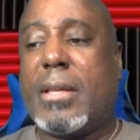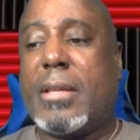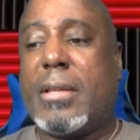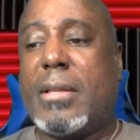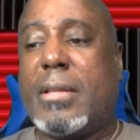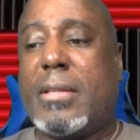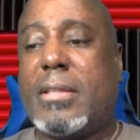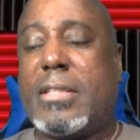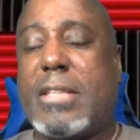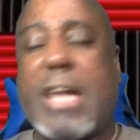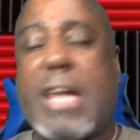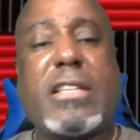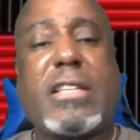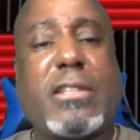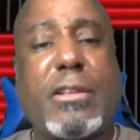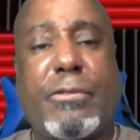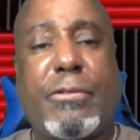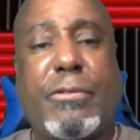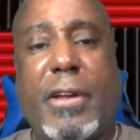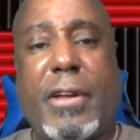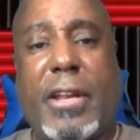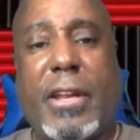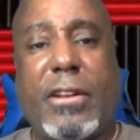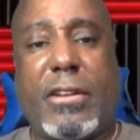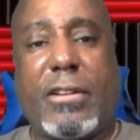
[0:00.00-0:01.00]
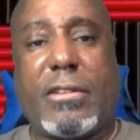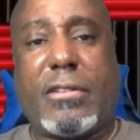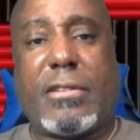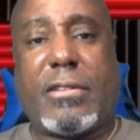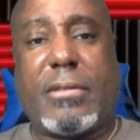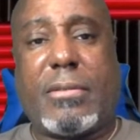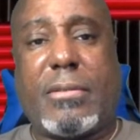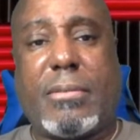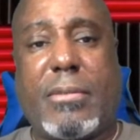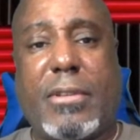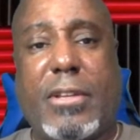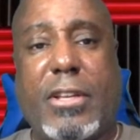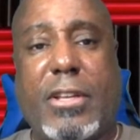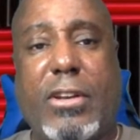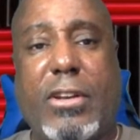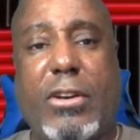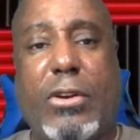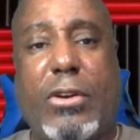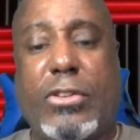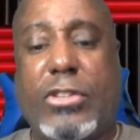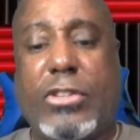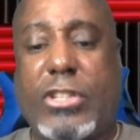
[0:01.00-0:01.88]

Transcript: sex offenders, you know,